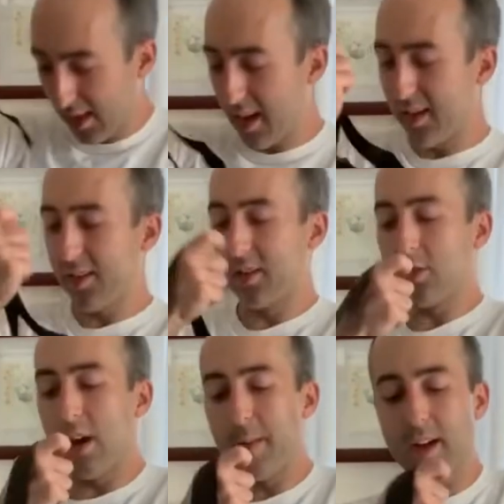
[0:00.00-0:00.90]
that is a
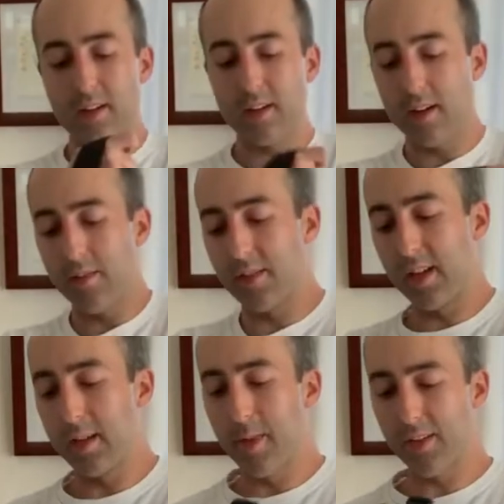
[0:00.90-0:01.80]
drawback of
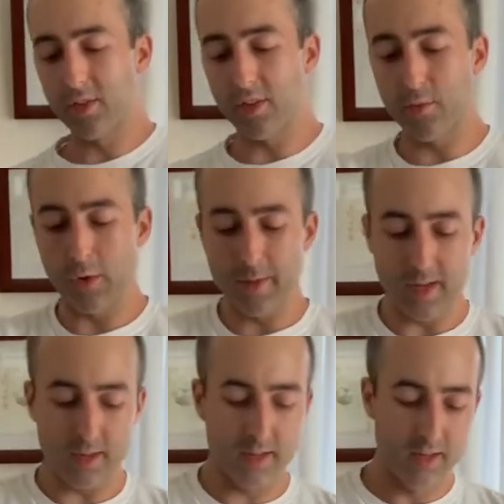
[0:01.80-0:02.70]
the messenger
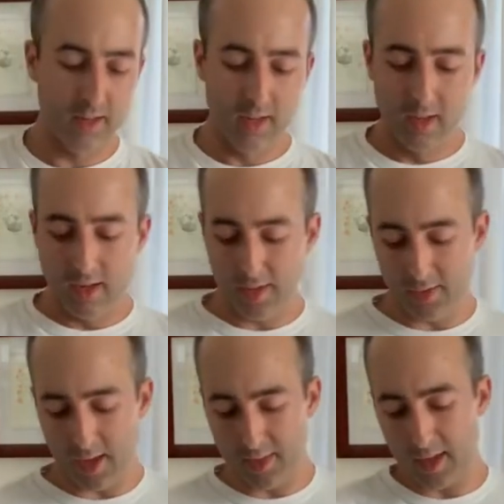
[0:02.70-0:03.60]
format, is
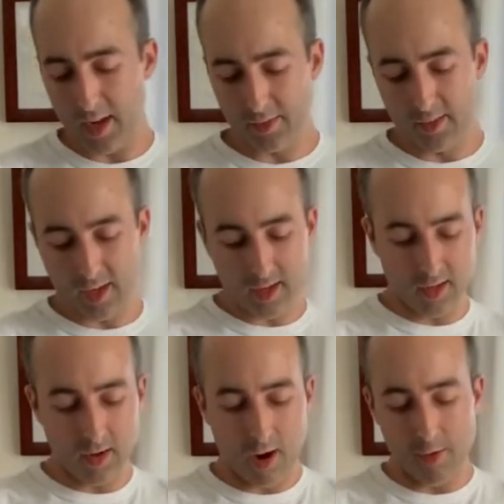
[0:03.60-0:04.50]
that then I have to take
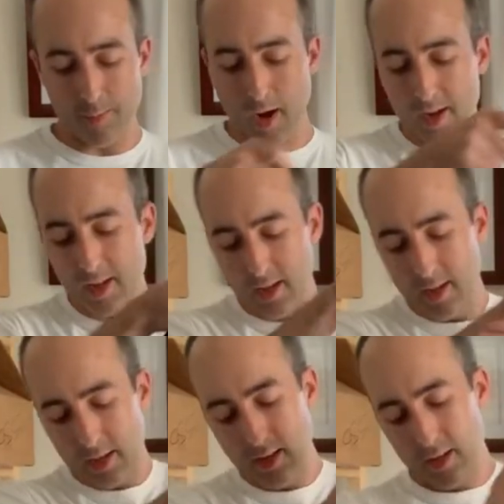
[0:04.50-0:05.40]
it off body
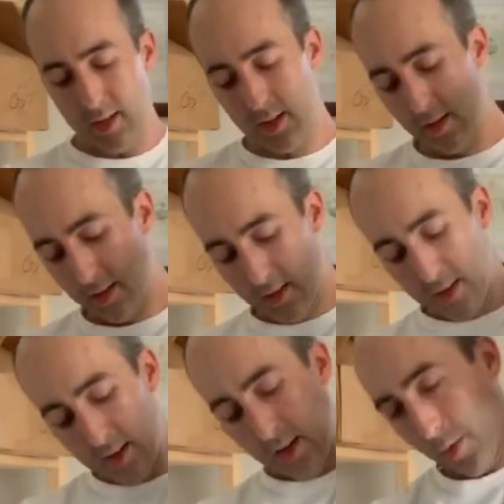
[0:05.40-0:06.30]

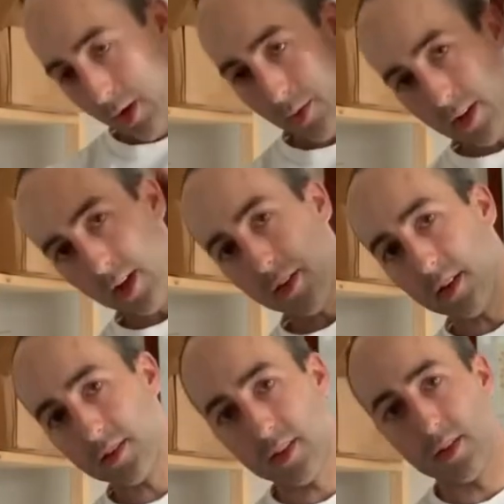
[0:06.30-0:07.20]
in one way or
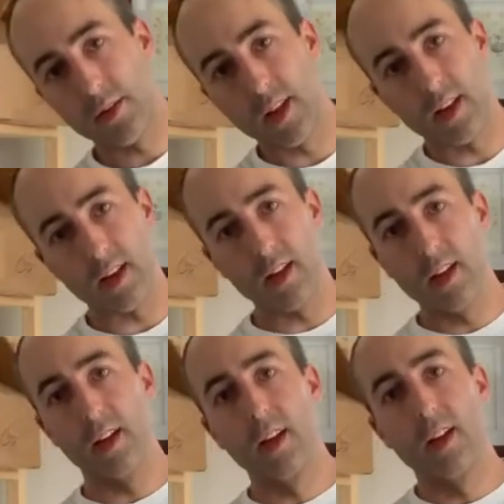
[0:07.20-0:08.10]
another to then
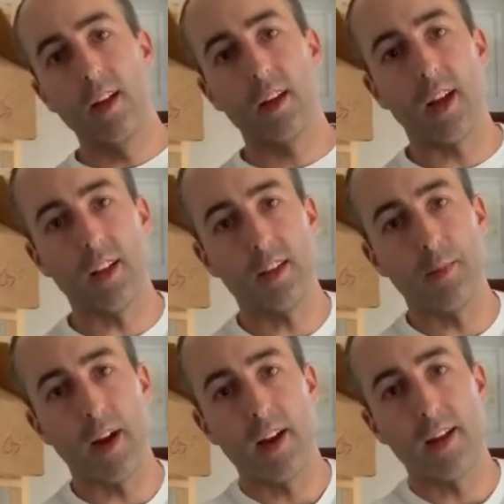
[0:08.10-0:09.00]
get into
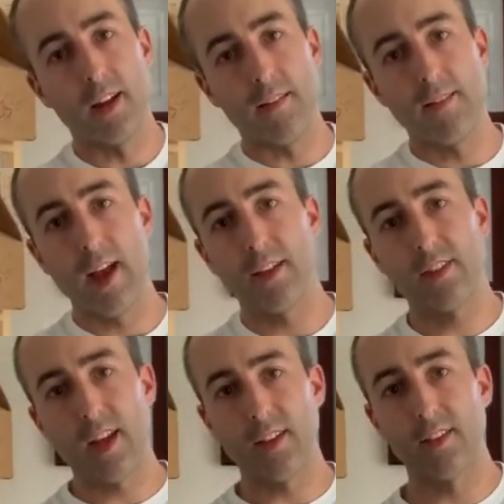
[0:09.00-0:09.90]
my fast
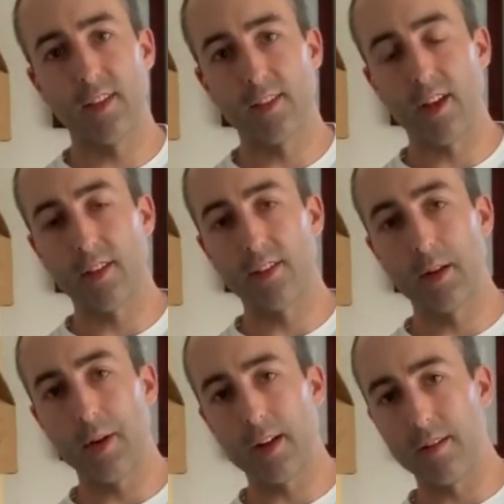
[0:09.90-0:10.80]
access other
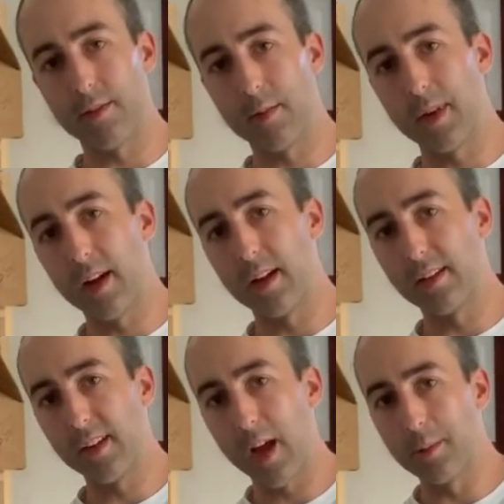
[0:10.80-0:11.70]
side pocket for my
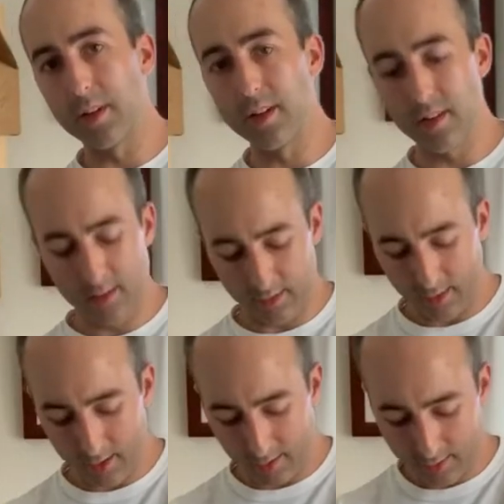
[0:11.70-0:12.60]
tablet in this
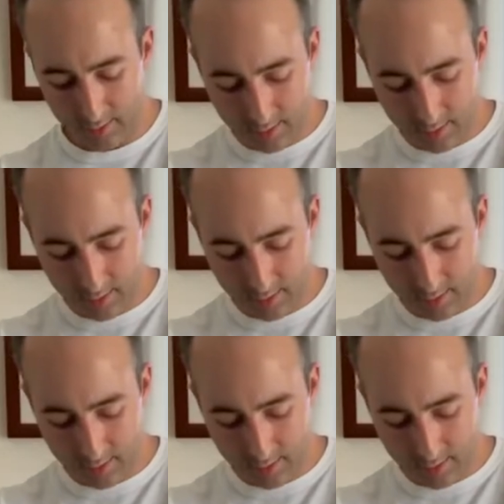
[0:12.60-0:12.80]
case.